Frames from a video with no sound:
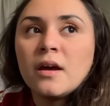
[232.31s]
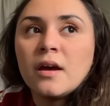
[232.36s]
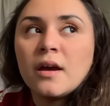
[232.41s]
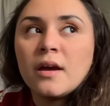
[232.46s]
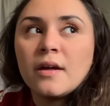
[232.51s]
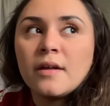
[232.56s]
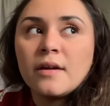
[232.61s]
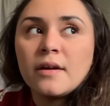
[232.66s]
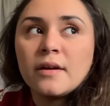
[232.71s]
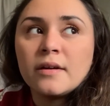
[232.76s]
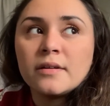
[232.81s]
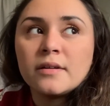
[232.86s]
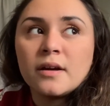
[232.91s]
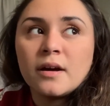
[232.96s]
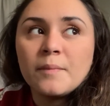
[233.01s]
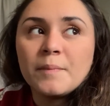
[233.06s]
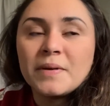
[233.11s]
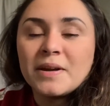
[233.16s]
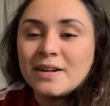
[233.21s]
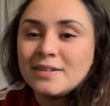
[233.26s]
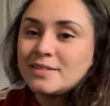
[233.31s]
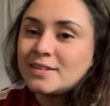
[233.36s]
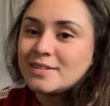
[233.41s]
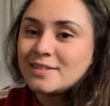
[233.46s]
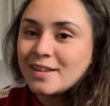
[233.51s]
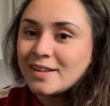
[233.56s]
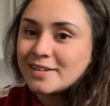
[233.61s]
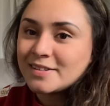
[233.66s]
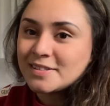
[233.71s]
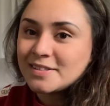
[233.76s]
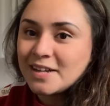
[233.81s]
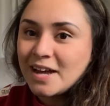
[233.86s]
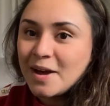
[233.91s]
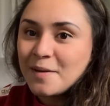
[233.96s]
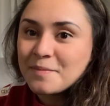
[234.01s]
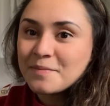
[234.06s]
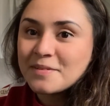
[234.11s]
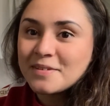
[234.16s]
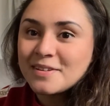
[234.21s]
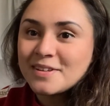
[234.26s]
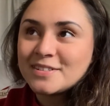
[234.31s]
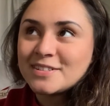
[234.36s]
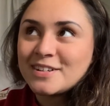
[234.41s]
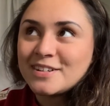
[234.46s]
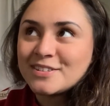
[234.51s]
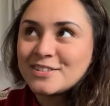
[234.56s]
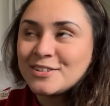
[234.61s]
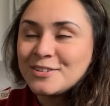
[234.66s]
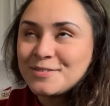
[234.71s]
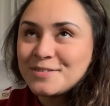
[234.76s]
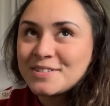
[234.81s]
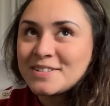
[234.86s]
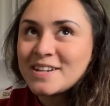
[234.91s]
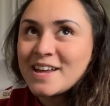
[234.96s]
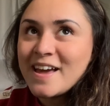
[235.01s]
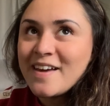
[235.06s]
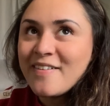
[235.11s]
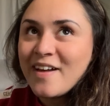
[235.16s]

But I did like stop, because on Tuesday